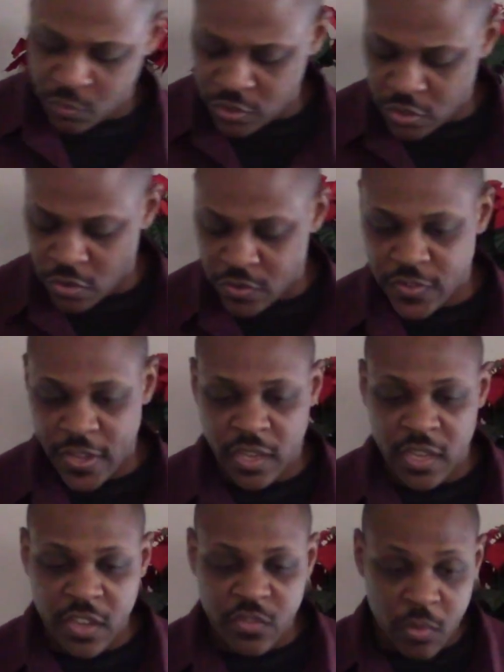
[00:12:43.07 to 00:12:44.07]
When you go to 2
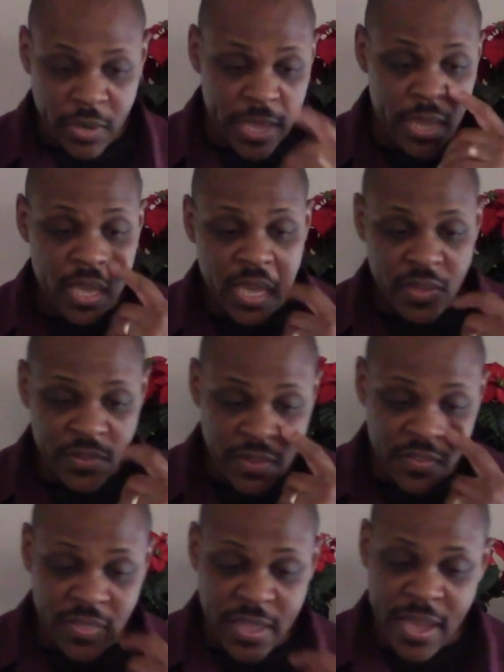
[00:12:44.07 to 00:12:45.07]
Kings 1 8, it
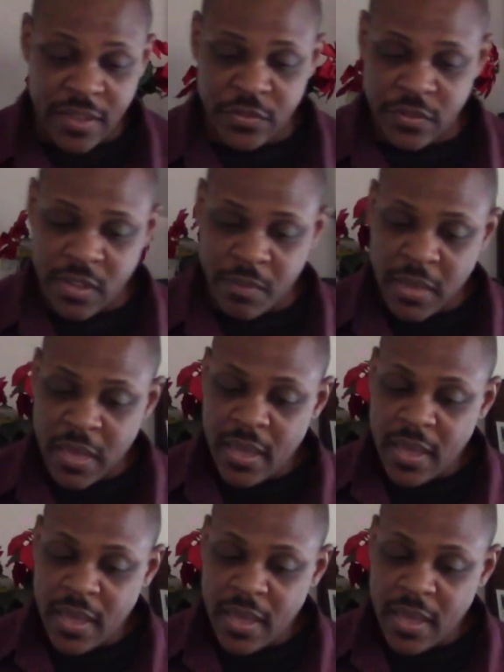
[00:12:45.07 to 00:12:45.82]
says, And they answered him,